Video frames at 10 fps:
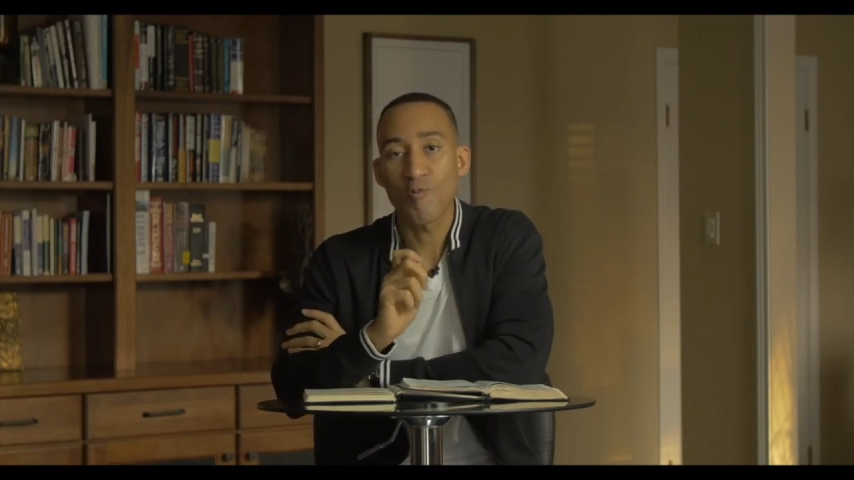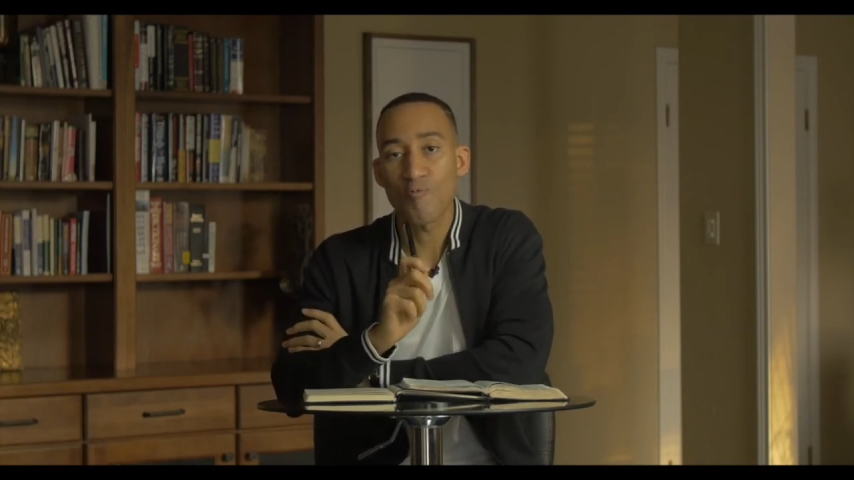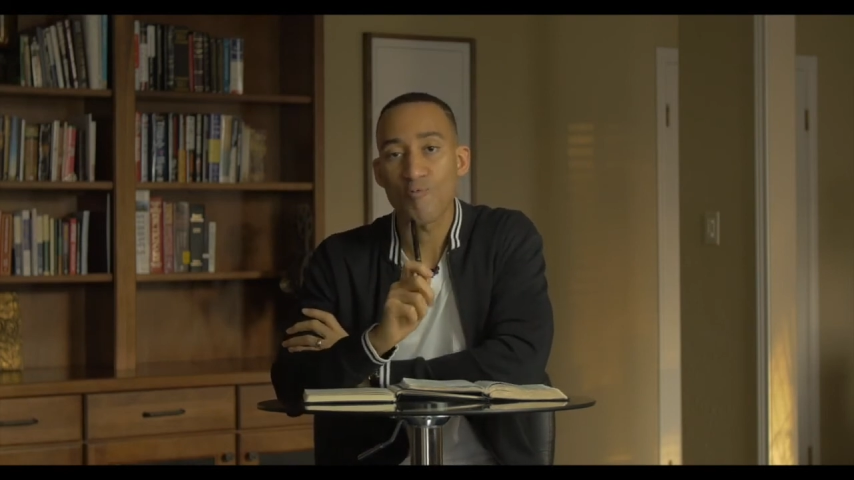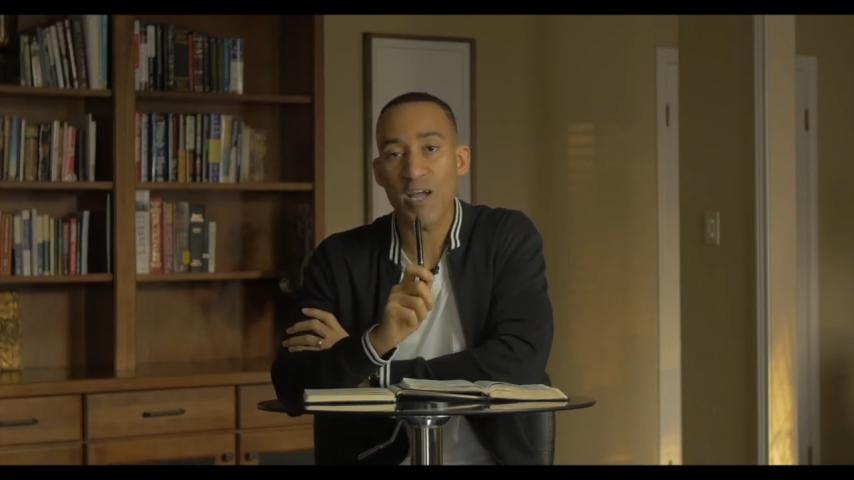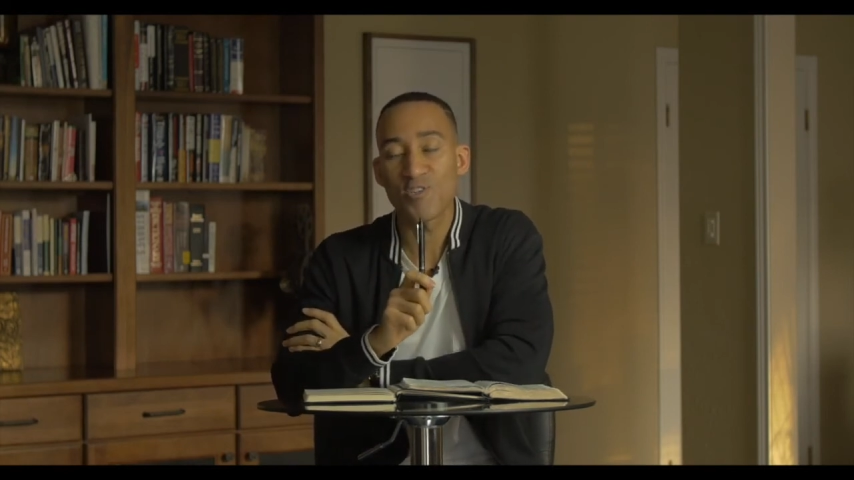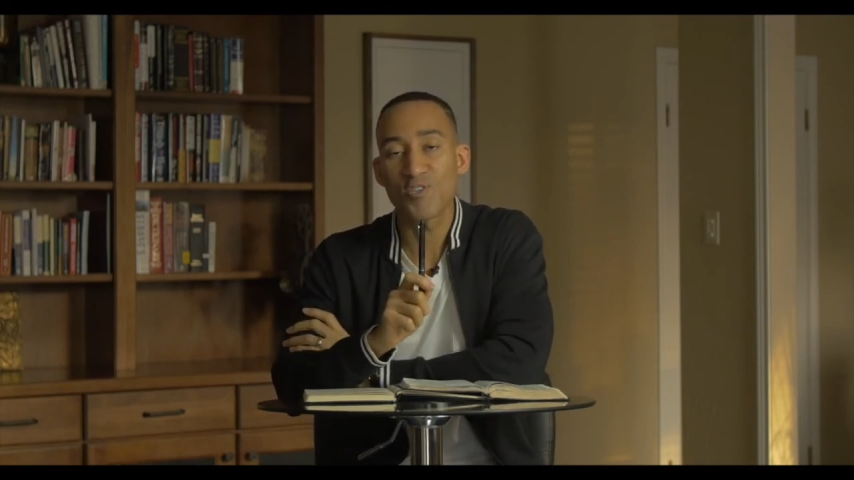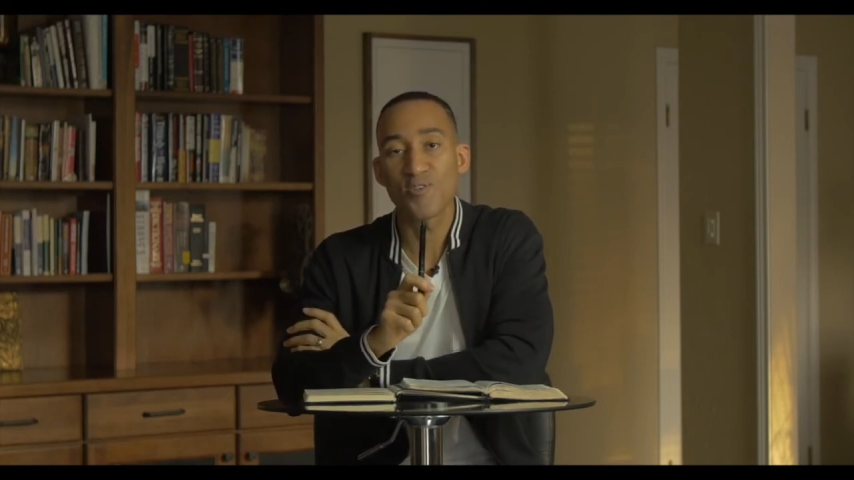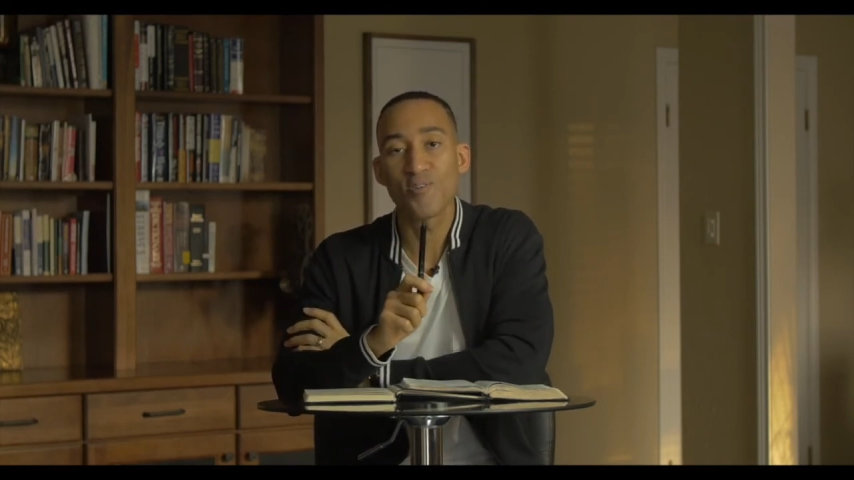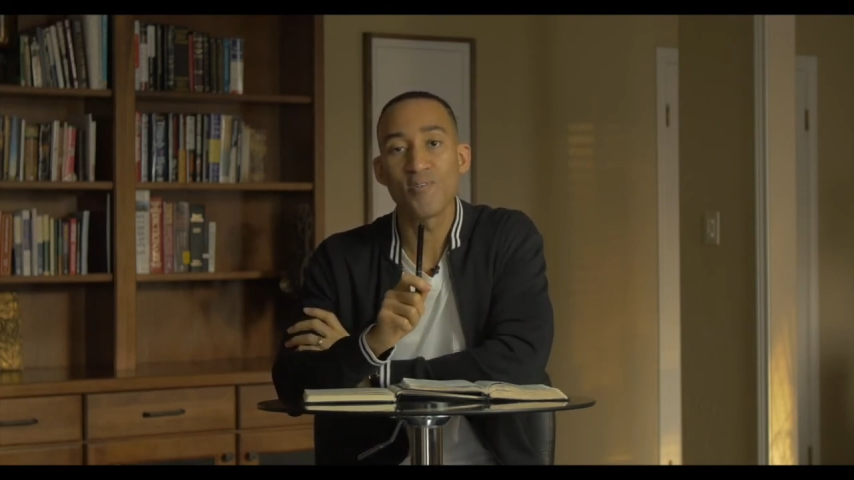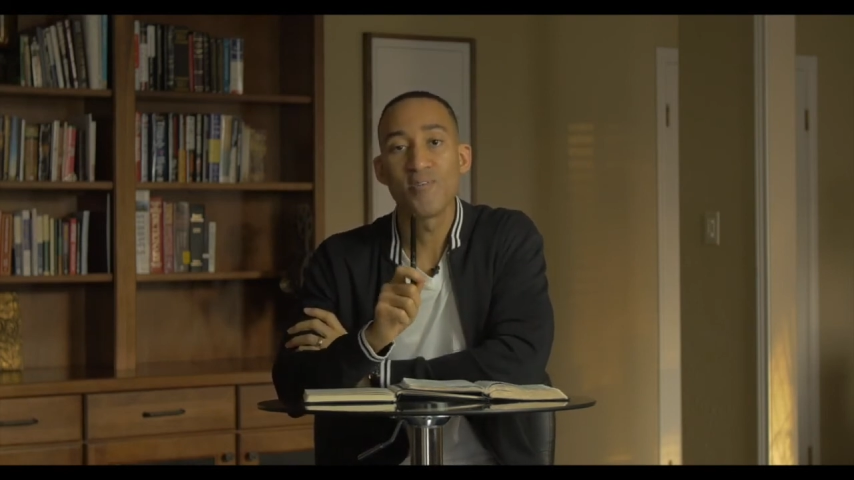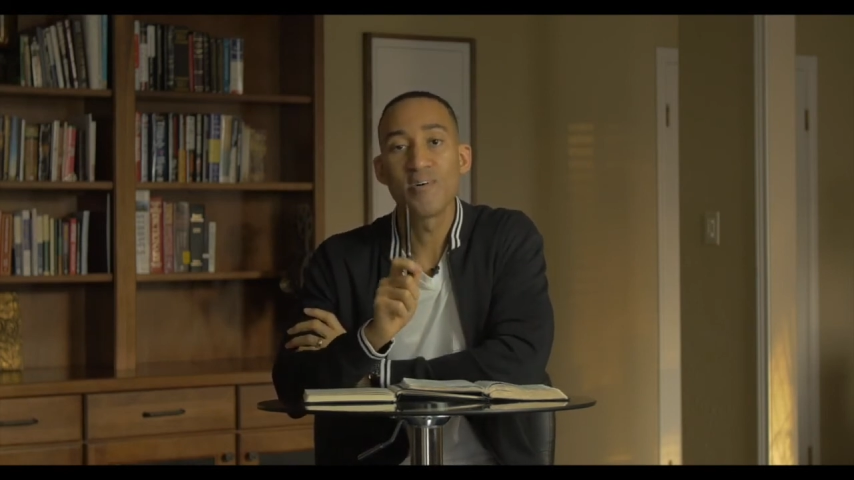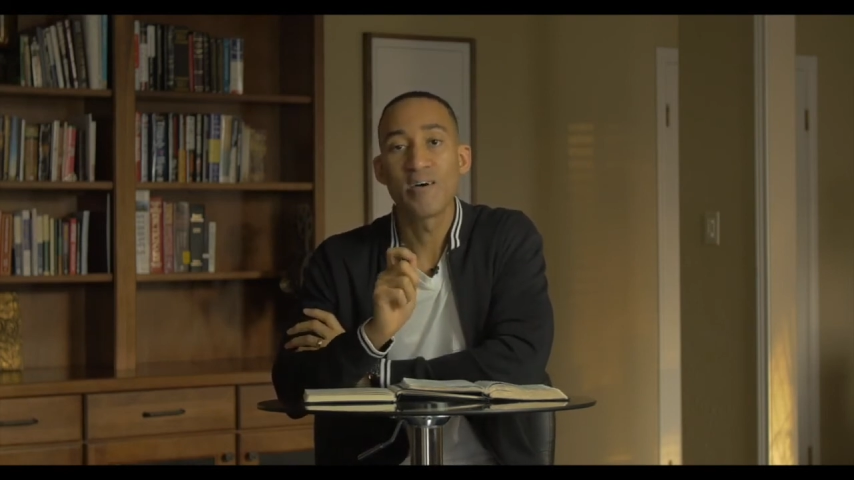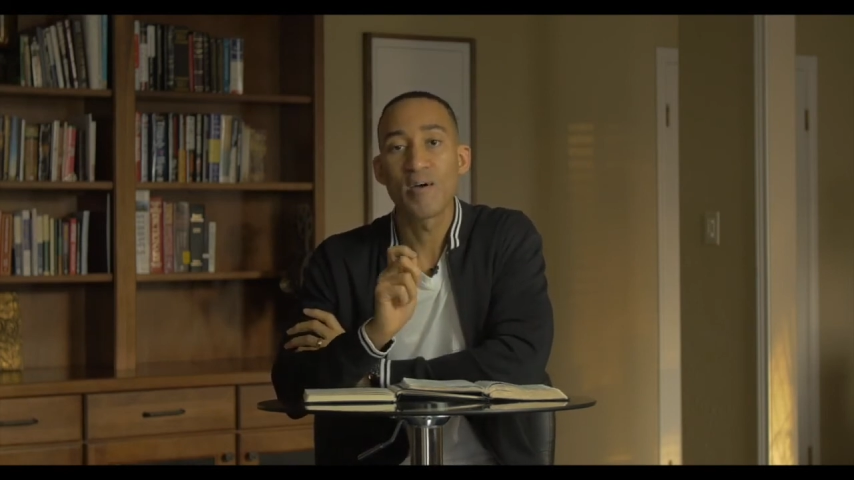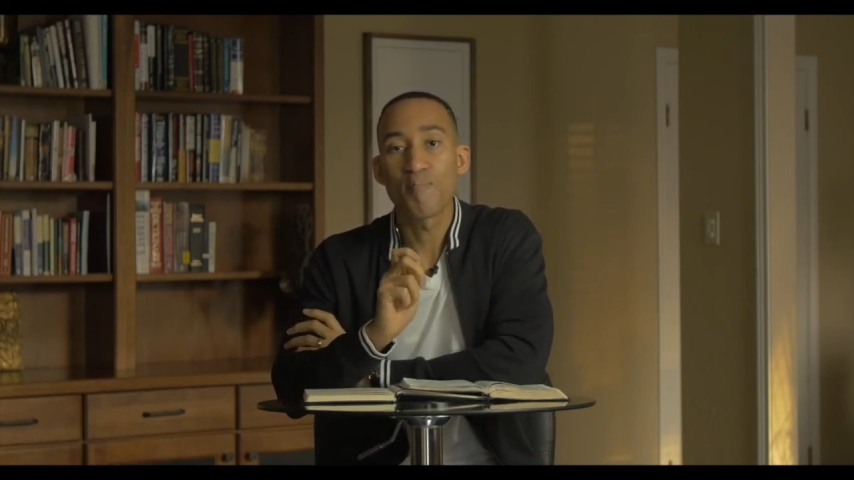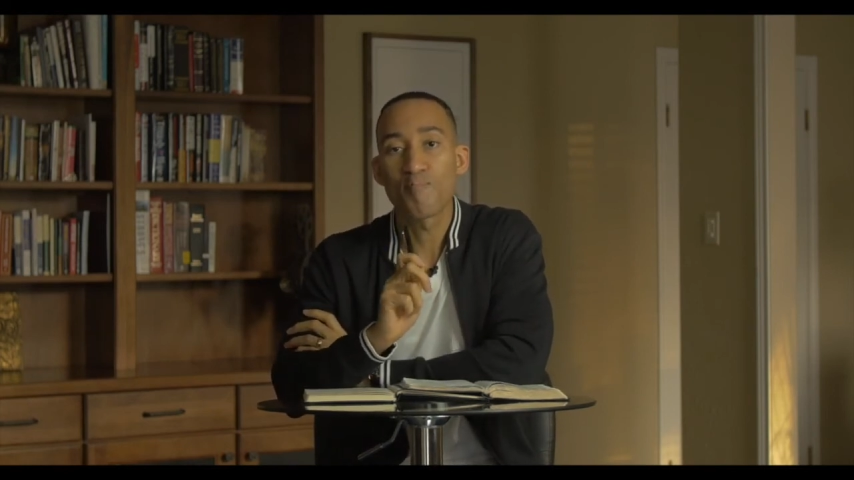racial
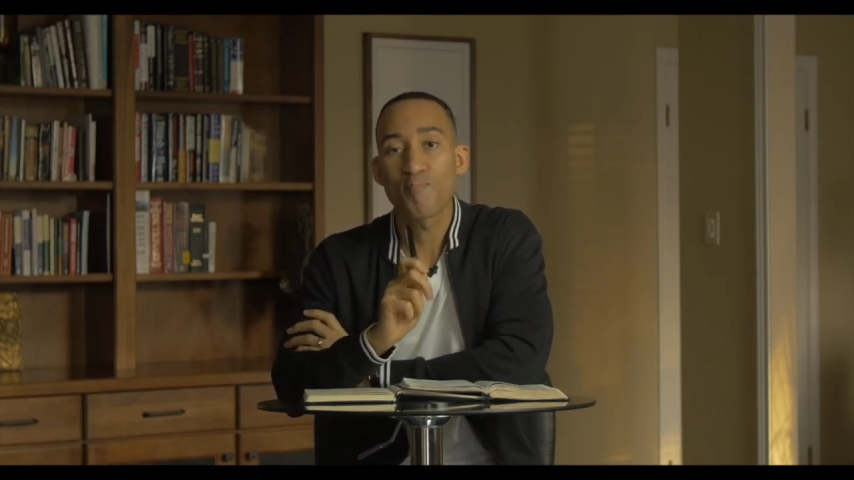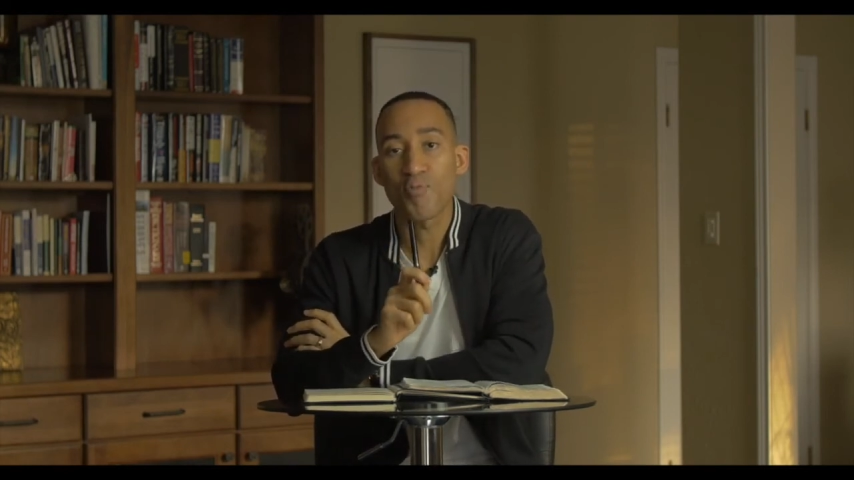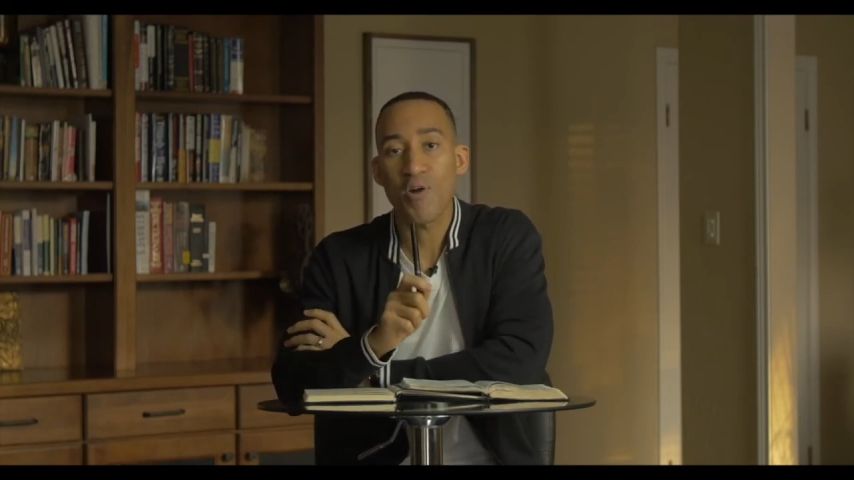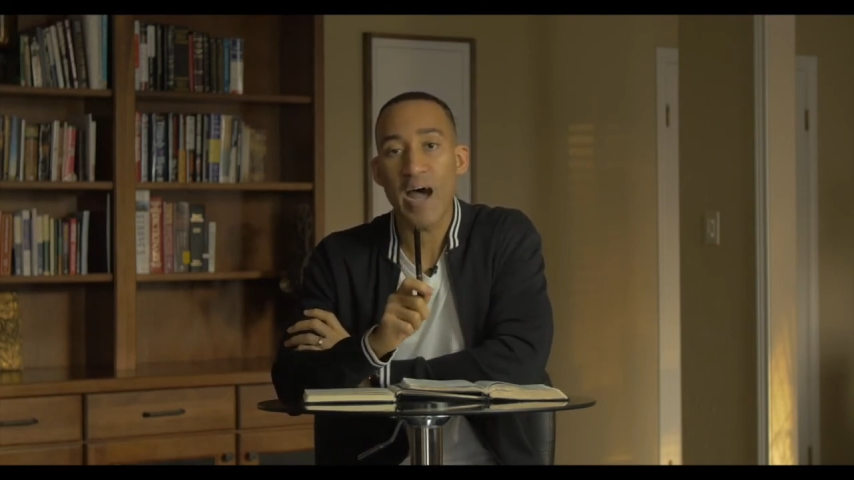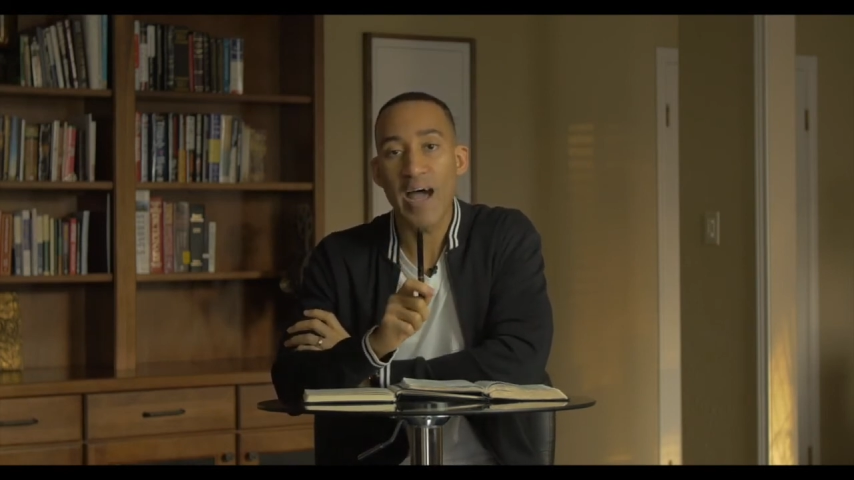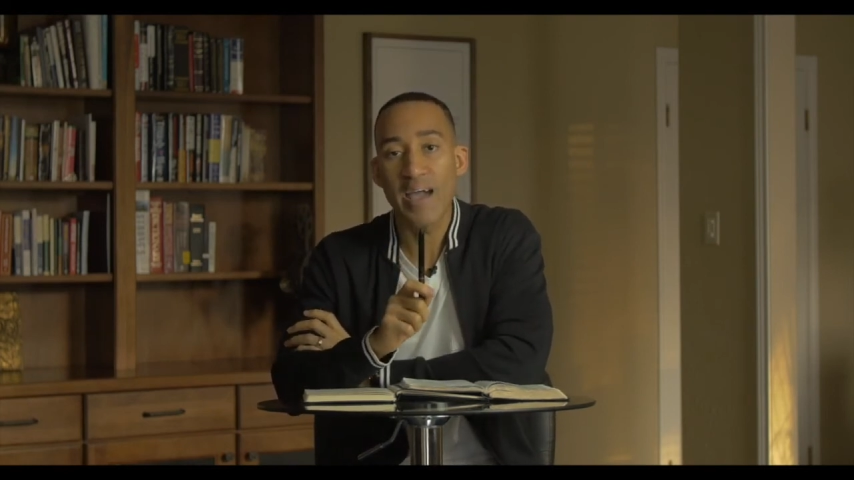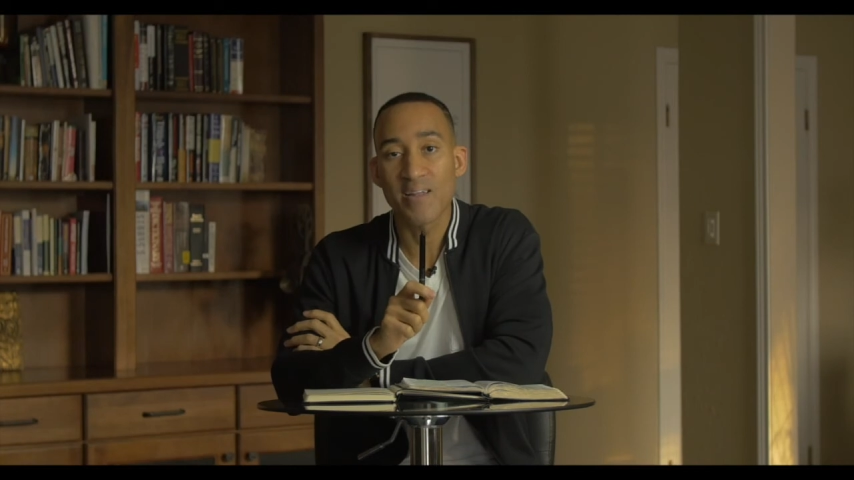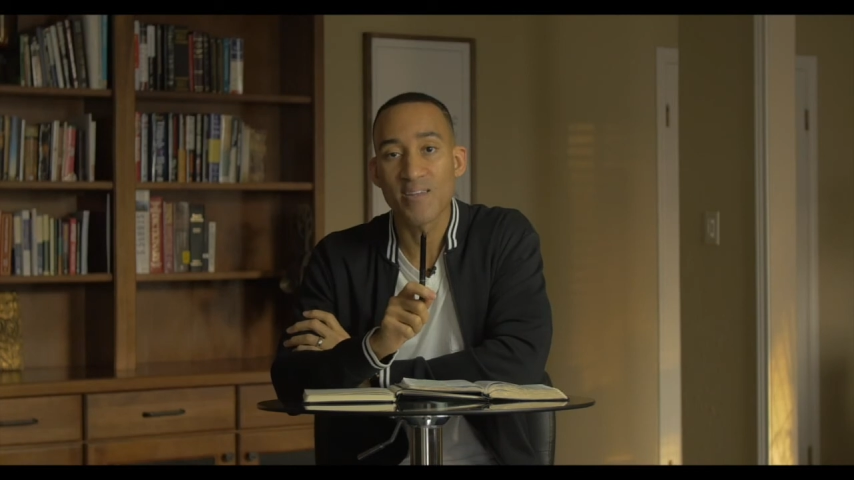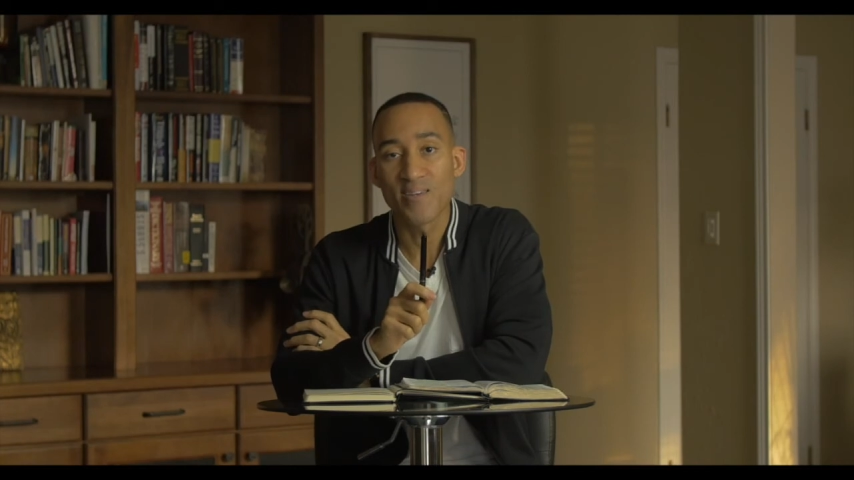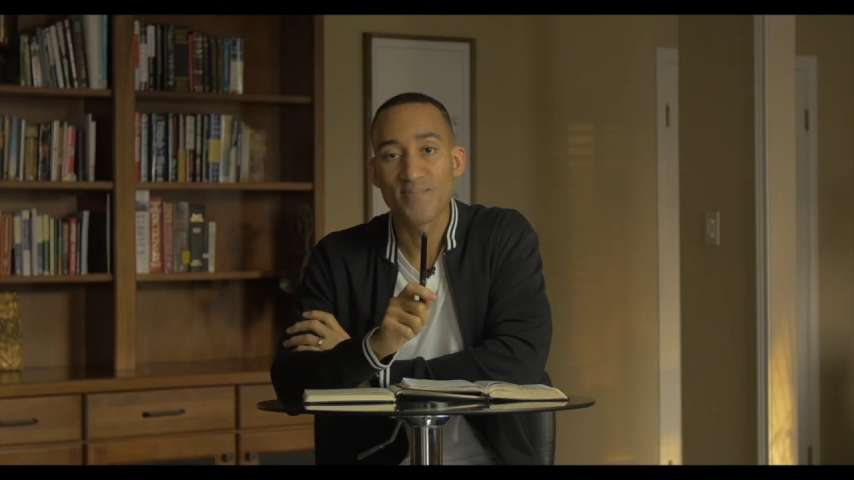pride?